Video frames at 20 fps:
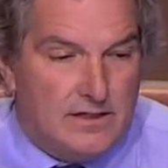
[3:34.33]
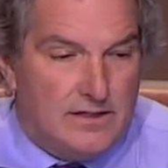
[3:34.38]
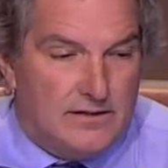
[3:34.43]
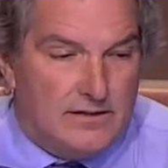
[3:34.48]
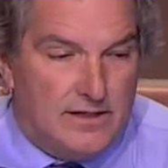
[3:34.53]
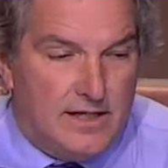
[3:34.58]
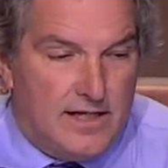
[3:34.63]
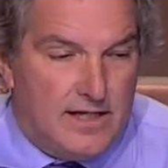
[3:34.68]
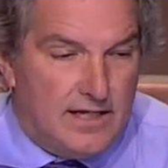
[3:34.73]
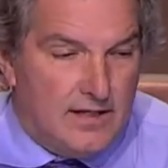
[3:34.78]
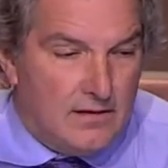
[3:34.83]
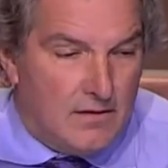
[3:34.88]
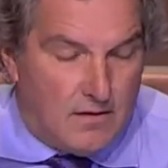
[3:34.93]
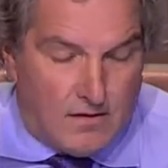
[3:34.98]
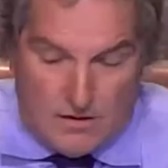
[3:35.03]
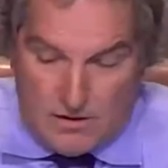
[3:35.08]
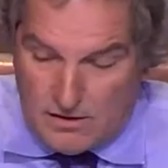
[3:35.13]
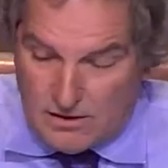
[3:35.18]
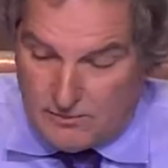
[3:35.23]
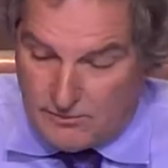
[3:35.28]
and they
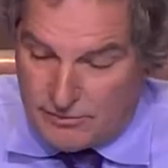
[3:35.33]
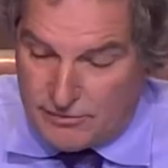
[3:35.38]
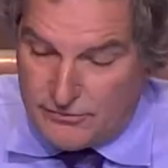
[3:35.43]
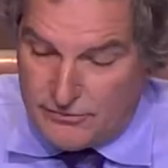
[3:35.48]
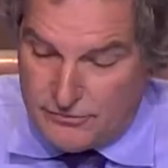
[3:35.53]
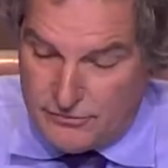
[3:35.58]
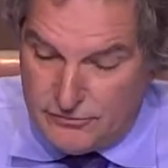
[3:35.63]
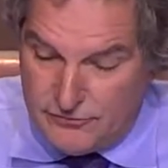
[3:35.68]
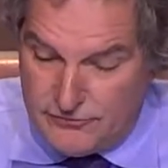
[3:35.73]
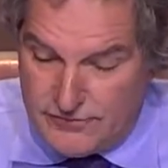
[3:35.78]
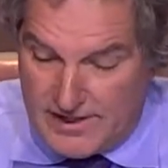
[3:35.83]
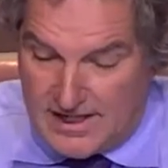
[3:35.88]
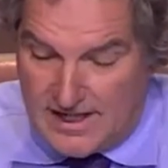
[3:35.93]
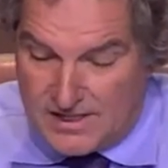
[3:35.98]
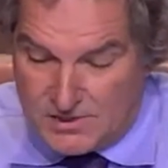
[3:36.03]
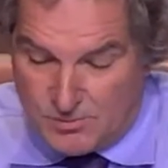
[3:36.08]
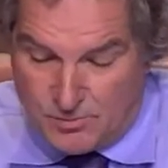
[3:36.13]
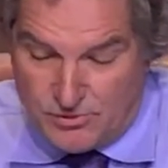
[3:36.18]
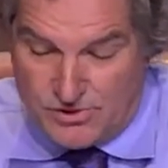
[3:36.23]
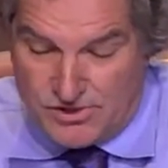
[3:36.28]
are approved
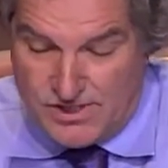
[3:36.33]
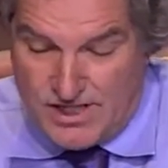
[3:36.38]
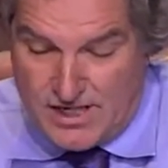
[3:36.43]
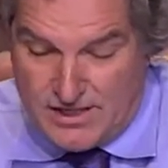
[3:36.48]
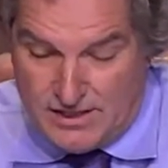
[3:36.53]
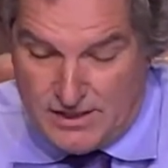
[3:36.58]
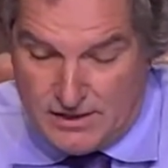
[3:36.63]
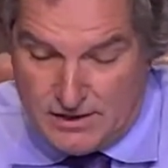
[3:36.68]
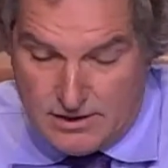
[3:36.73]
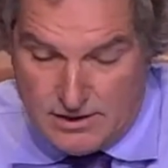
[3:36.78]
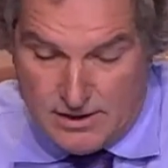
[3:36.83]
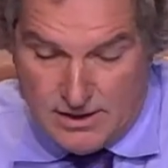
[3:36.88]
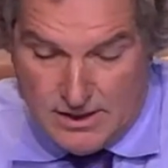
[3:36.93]
as presented.